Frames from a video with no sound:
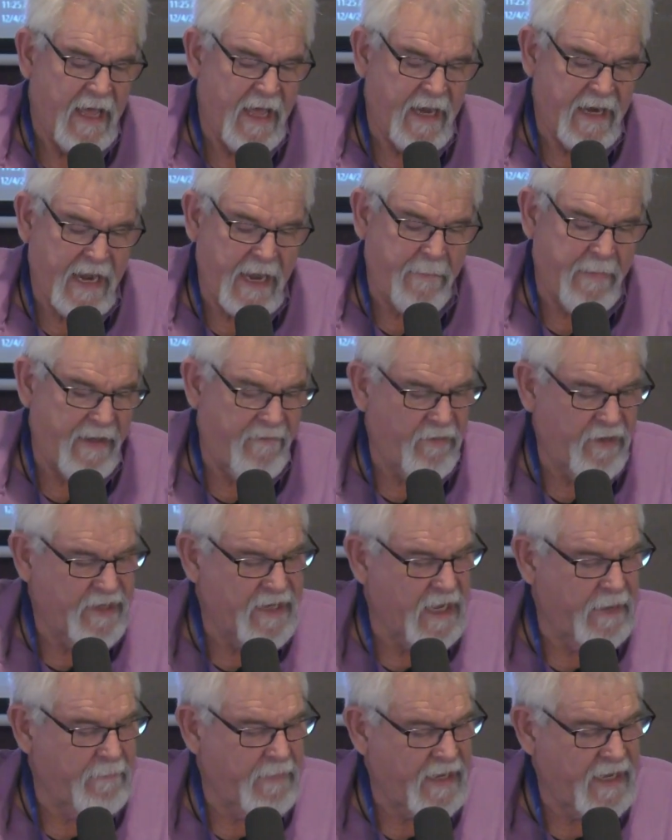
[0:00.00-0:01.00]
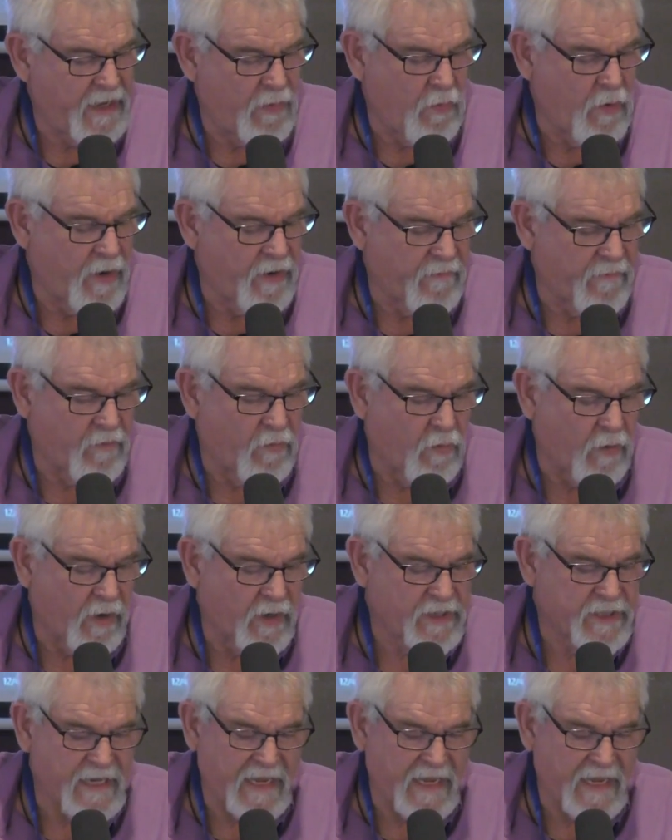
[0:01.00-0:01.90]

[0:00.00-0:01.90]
name have we done many wonderful works?